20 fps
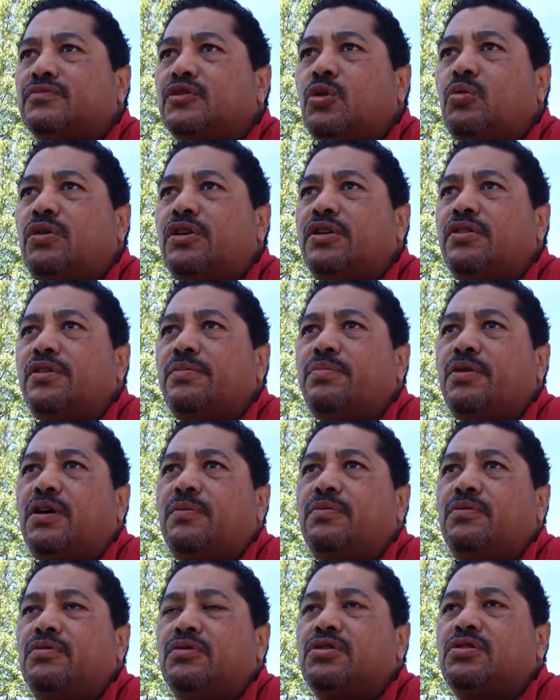one of the
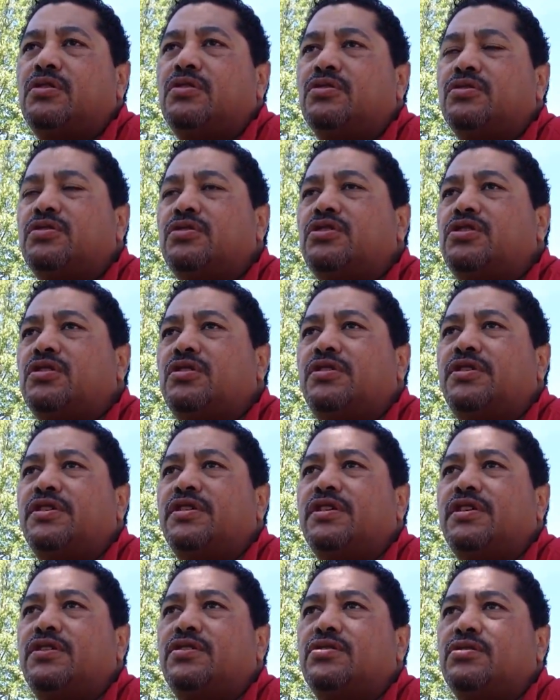properties was close to Sheldon
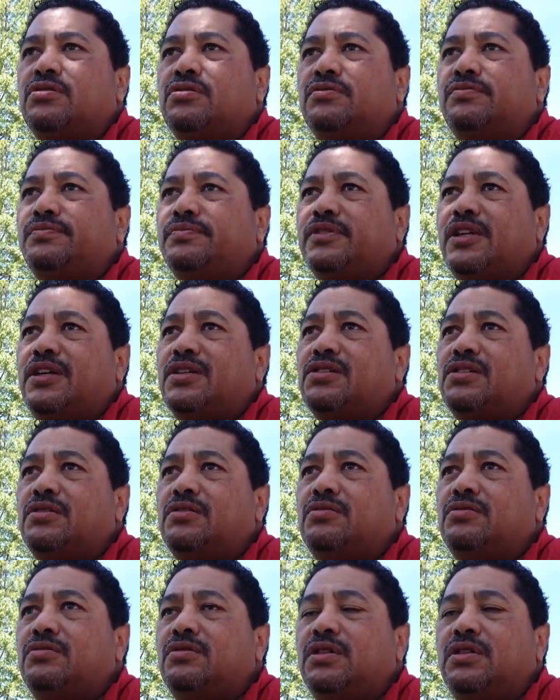High School. Actually,
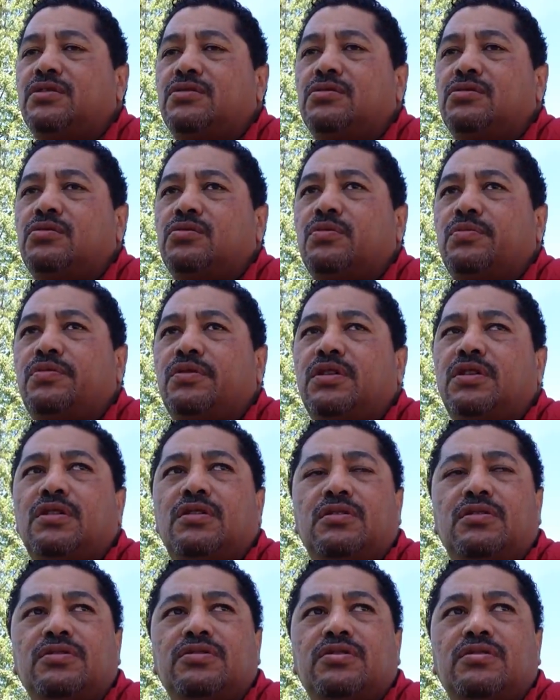two high schools were pretty
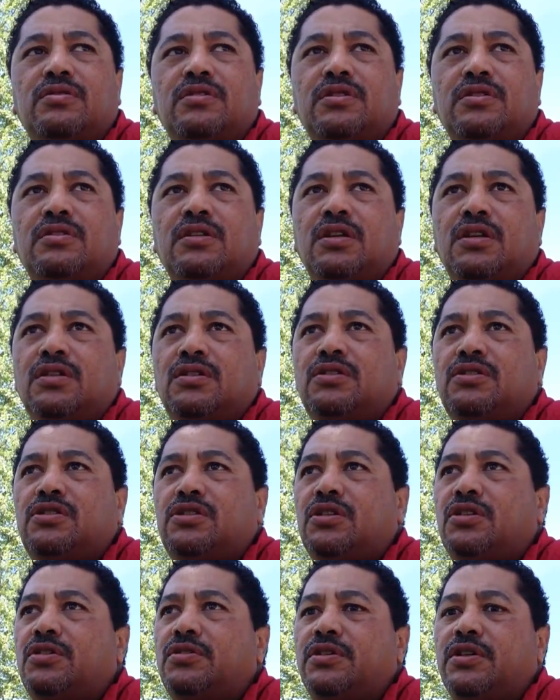close to it,
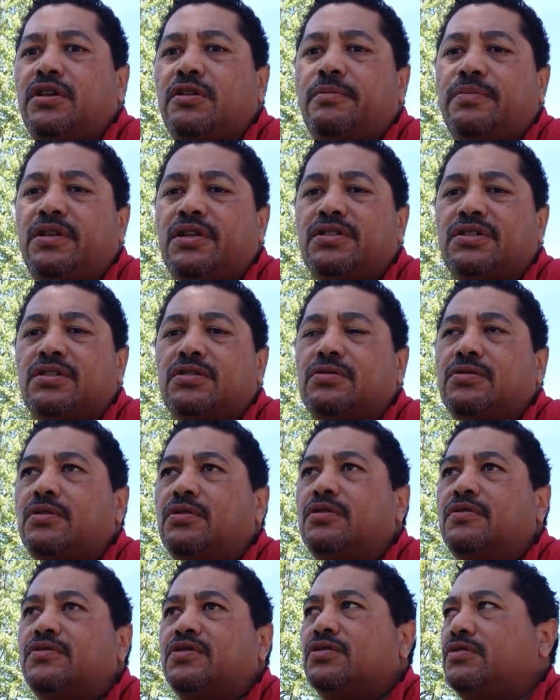Sheldon and Pleasant
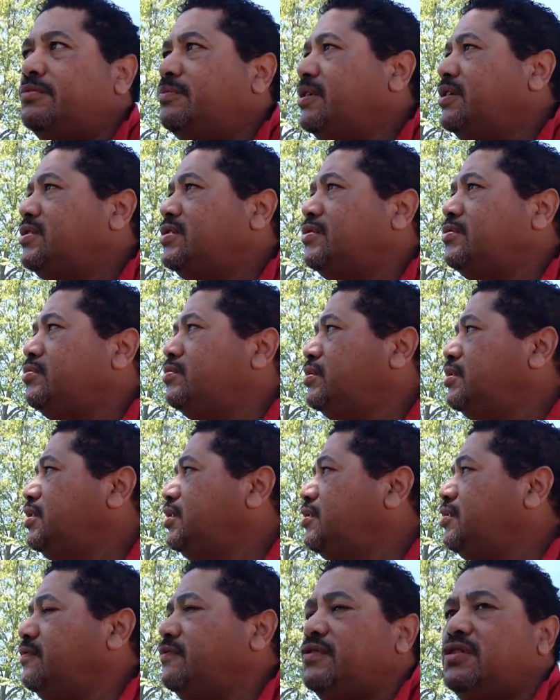Grove, so it makes it
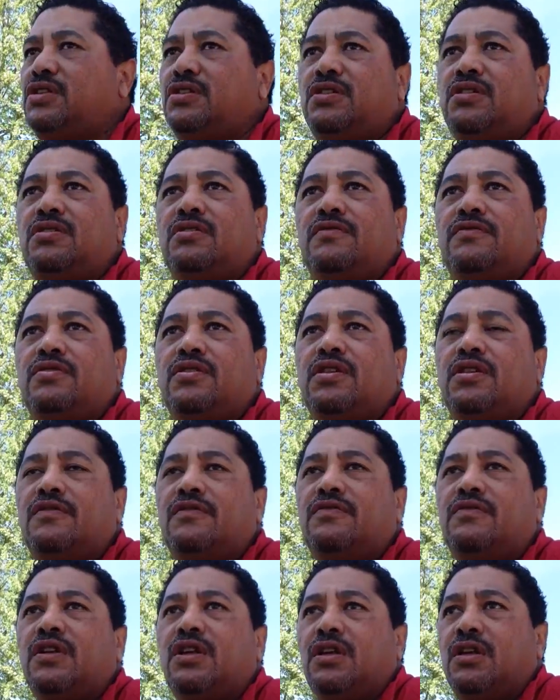really convenient if you have
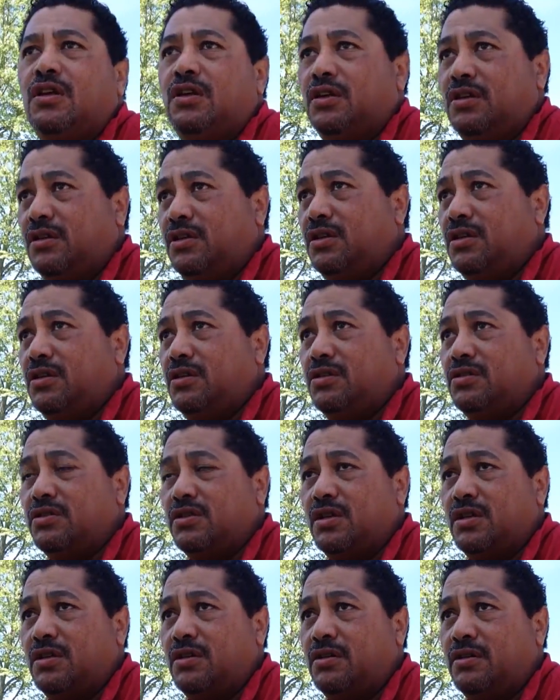kids
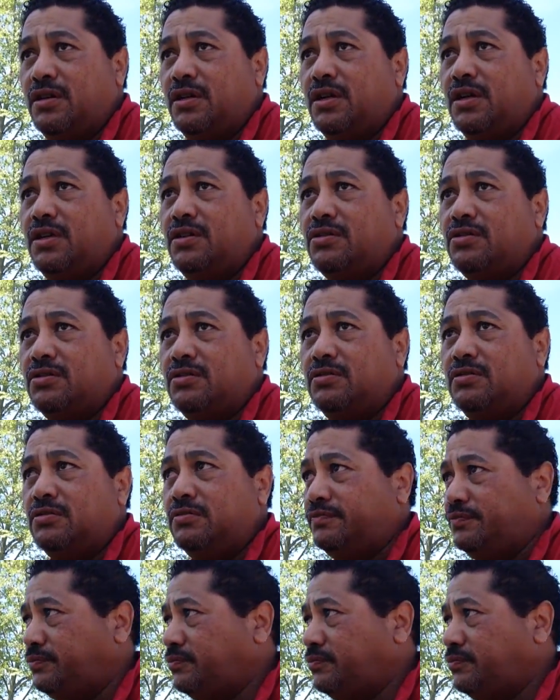that are in high school.